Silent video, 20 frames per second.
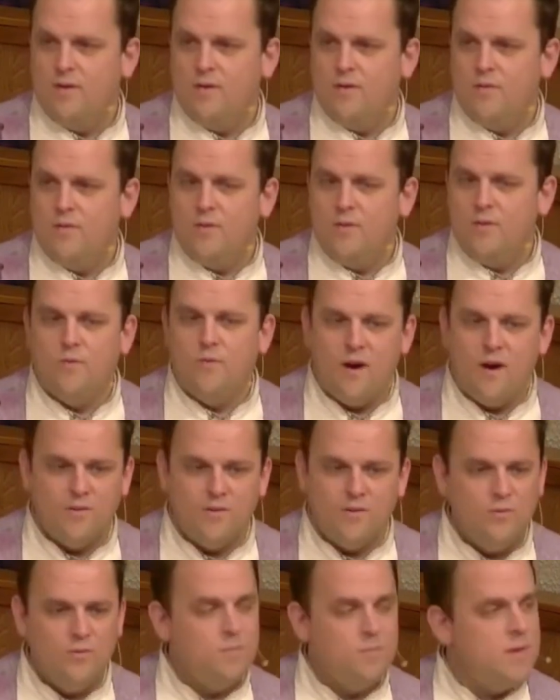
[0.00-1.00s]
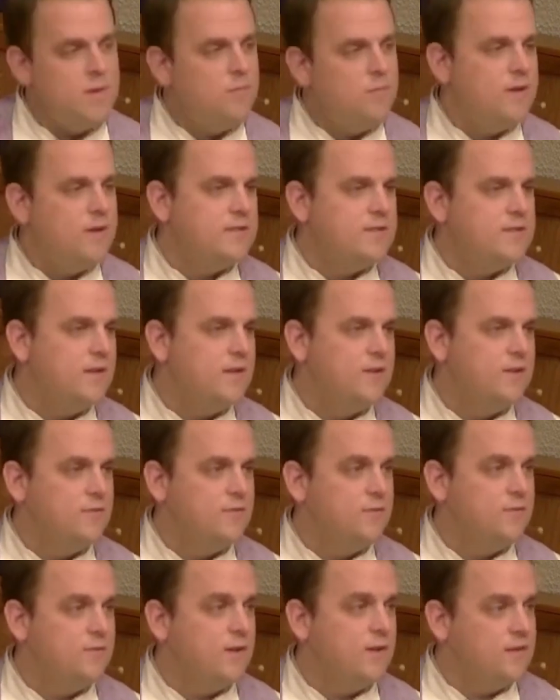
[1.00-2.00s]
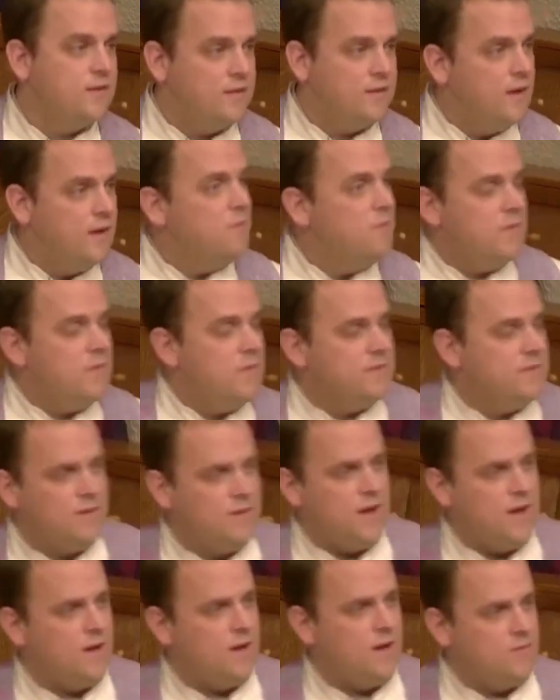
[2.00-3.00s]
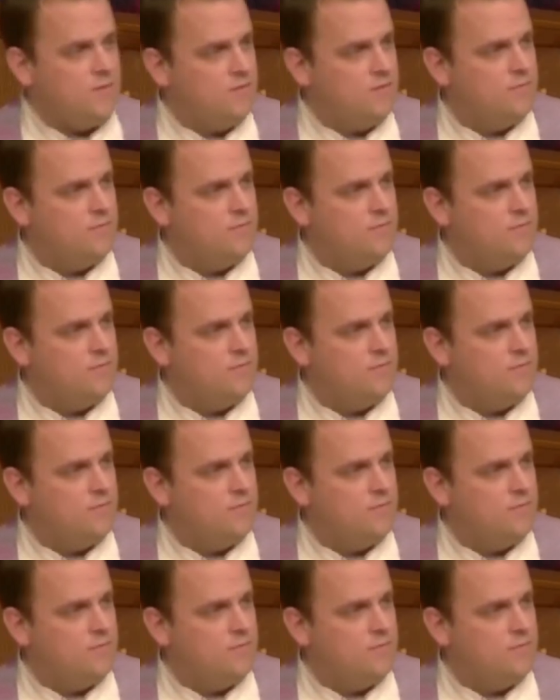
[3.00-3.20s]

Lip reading: We've walked with people as they've confronted mental health